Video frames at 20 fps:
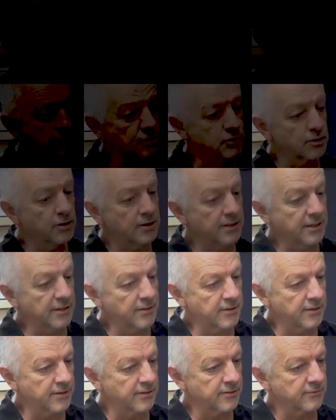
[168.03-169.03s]
So certainly
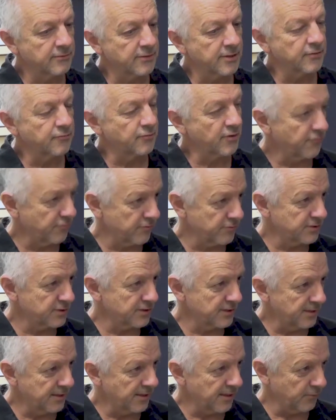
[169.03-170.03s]
their reference
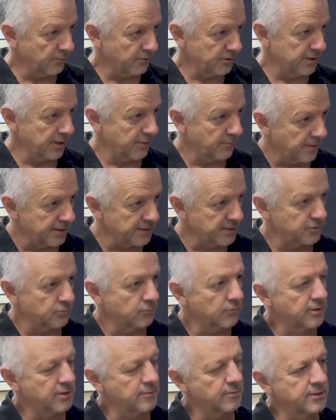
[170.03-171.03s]
gear, which they base
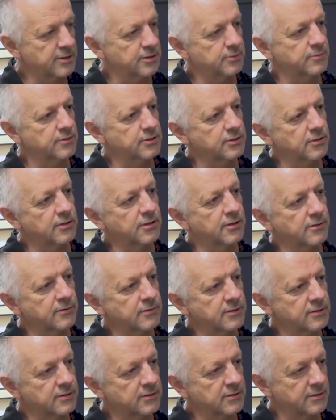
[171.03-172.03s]
all their measurements on,
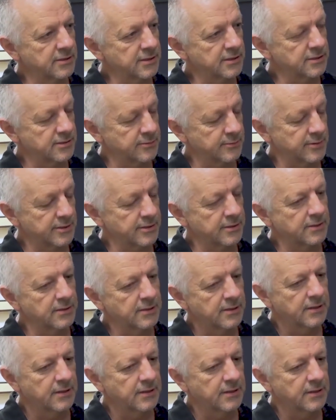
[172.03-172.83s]
needs to be